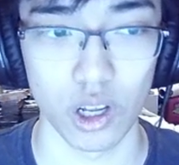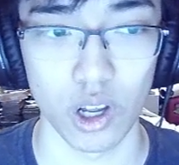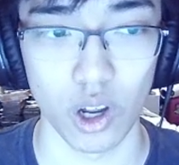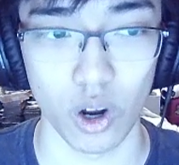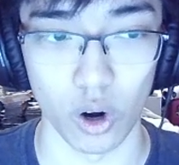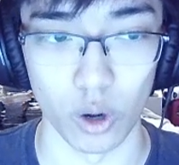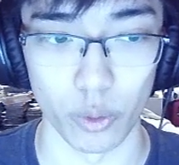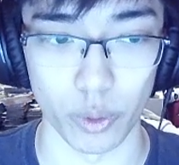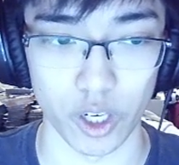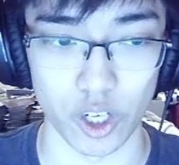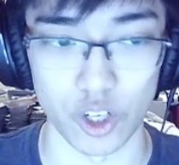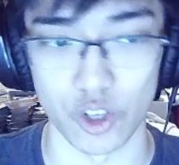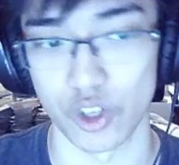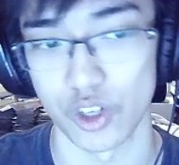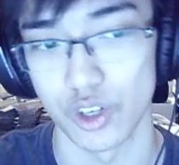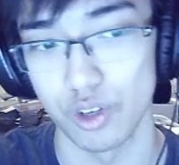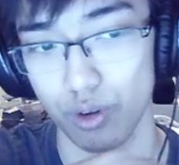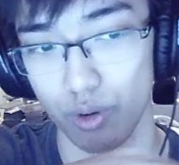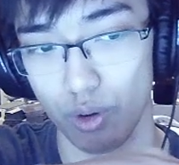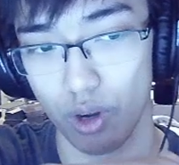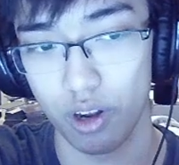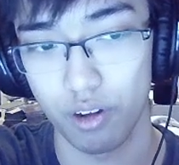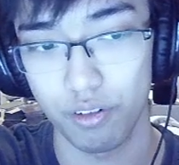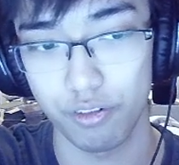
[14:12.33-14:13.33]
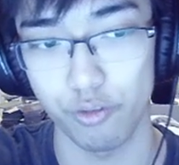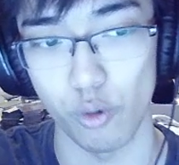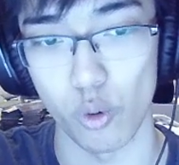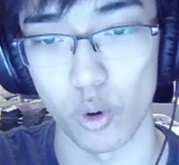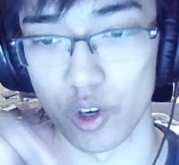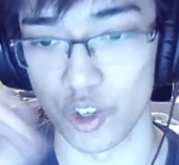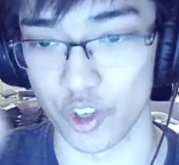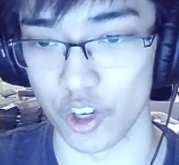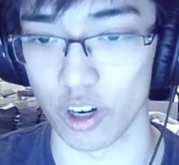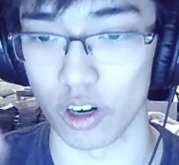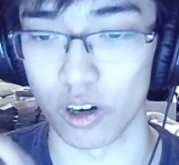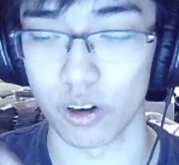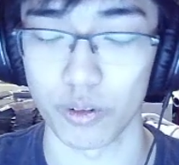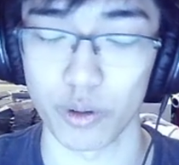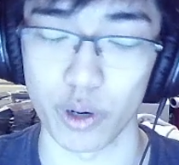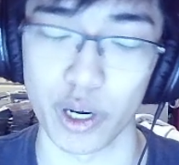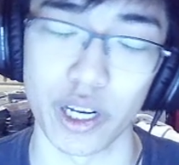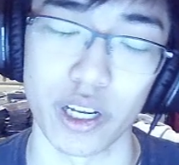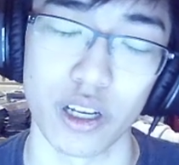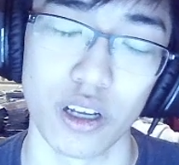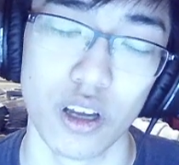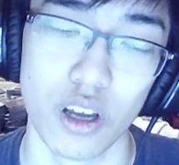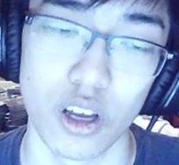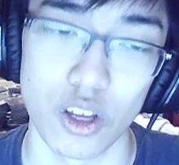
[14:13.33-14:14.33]
or we can just do 4-0,
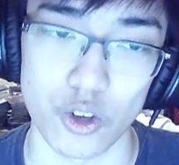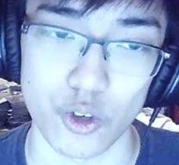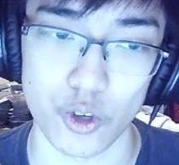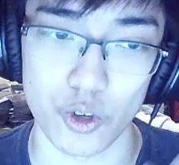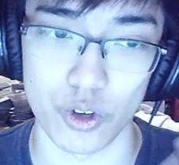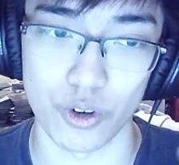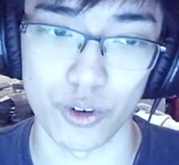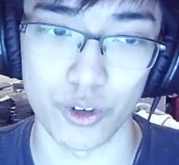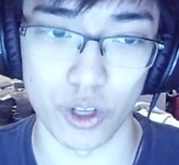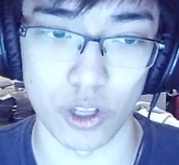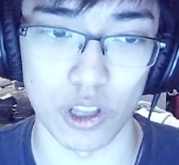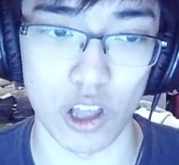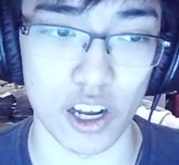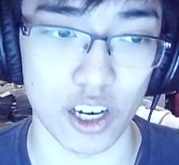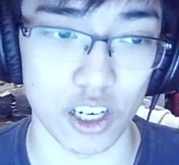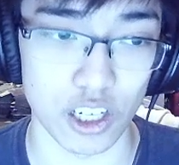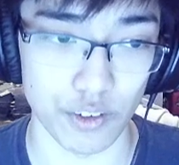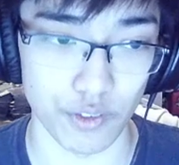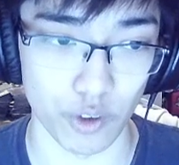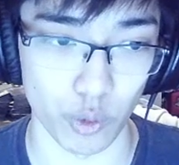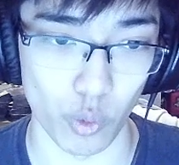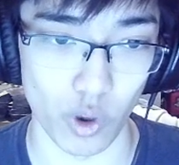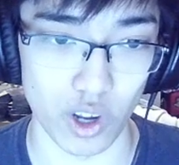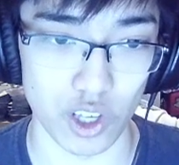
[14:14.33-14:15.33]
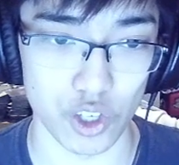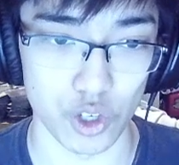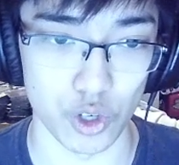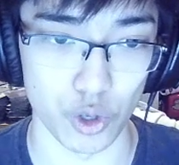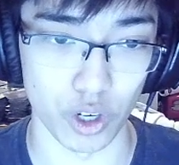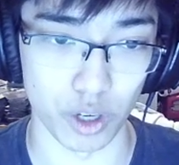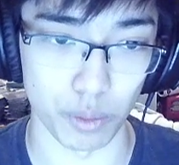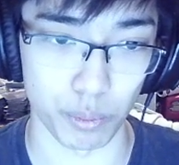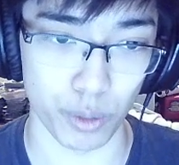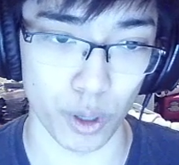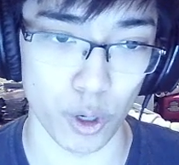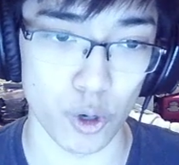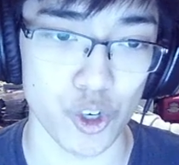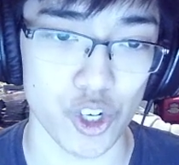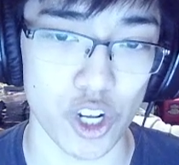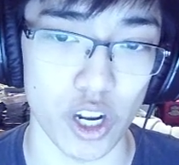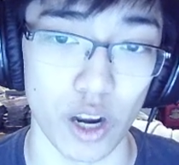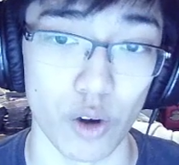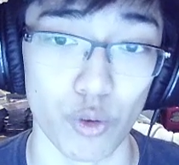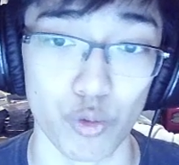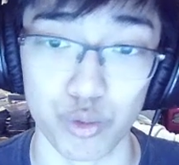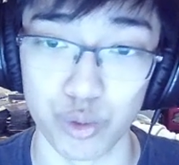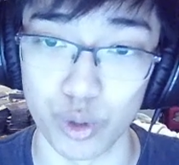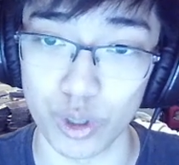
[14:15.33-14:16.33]
right? There's a lot of different ways you can approach it.
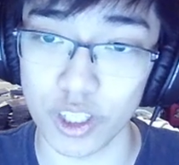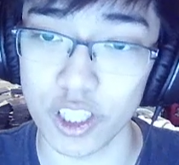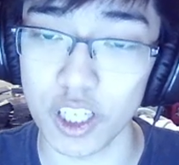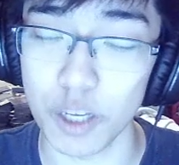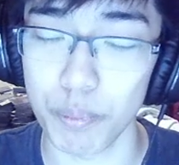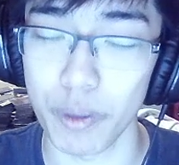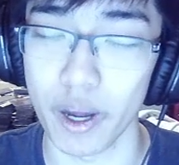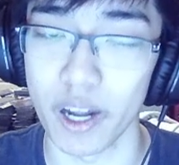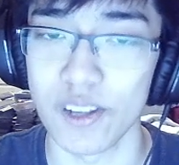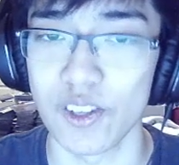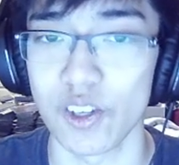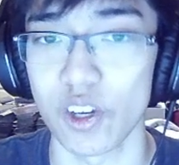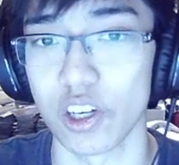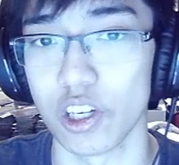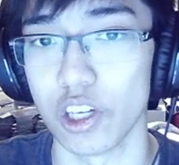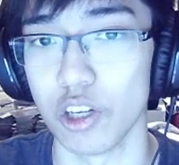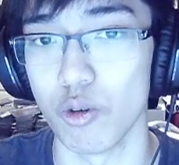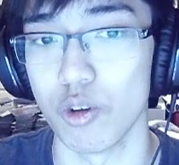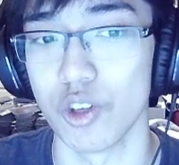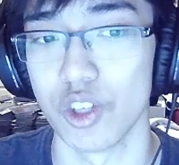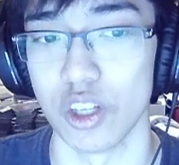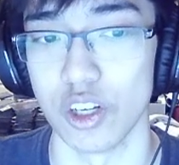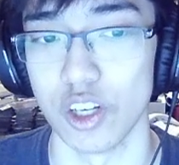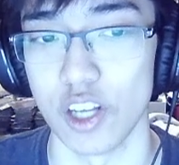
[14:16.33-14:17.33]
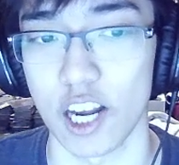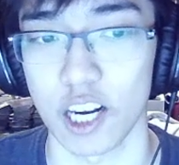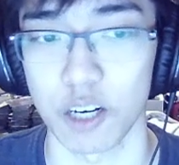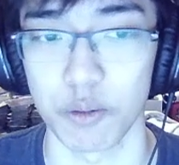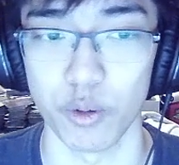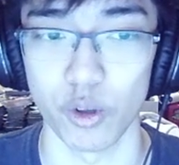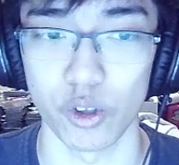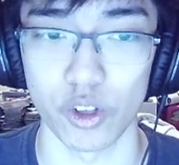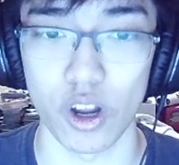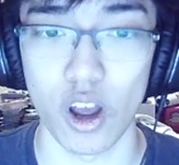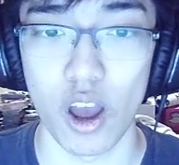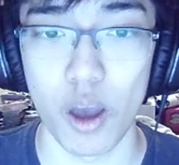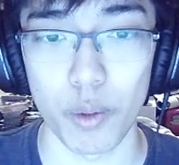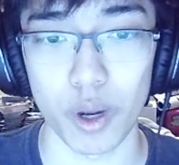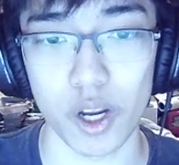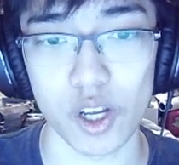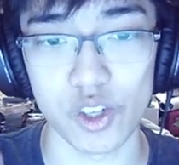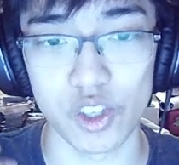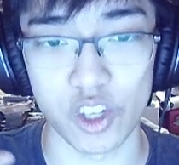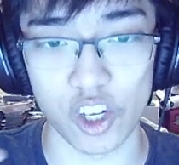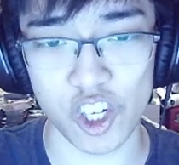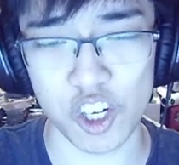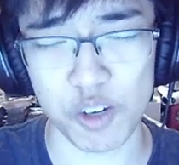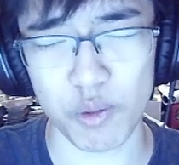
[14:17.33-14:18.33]
It really depends on you as the deck builder, because
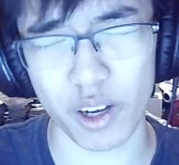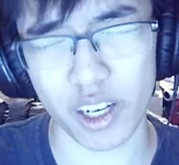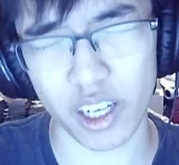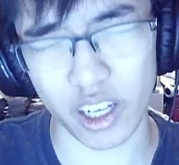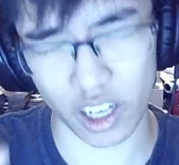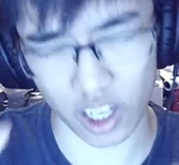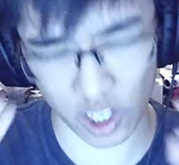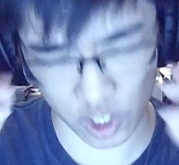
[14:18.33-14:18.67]
Digimon is